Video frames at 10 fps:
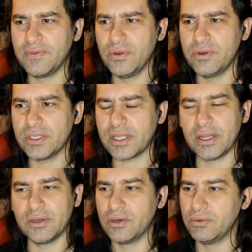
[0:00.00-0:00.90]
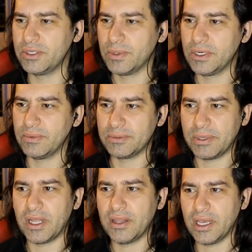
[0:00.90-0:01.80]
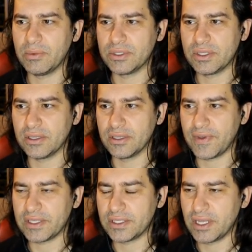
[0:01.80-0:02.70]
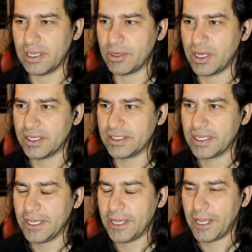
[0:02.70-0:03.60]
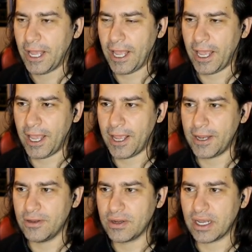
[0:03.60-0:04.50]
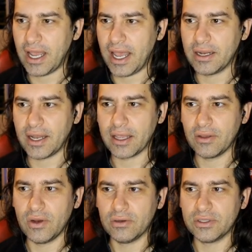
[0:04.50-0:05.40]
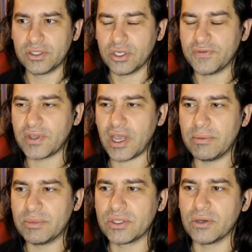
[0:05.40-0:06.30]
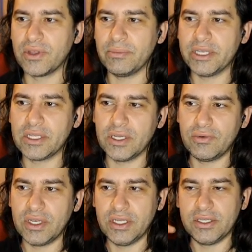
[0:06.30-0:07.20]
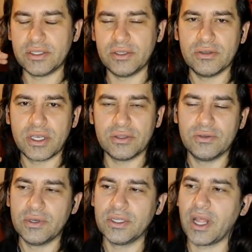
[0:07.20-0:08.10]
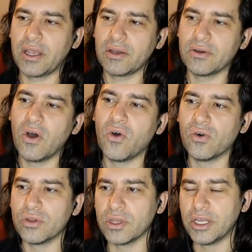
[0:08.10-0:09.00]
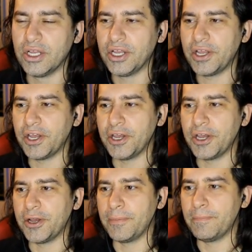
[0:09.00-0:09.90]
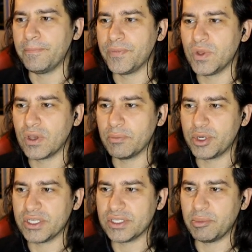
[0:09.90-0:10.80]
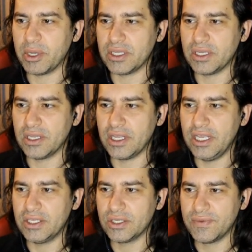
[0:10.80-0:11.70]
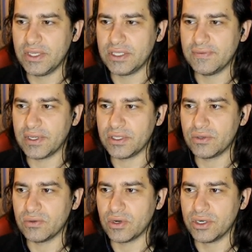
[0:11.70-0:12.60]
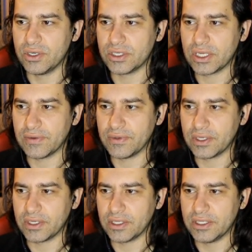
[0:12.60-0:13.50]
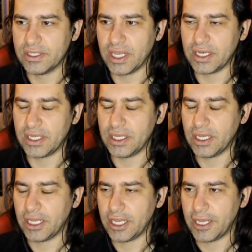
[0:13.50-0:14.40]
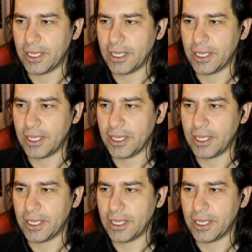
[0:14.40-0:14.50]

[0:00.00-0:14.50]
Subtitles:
and the Furious? I don't know which one it was, but I think it was the fastest game on ice. And you kind of had a tough time, so they basically released you could do it like on all. You can participate in each of these events to earn yourself the daily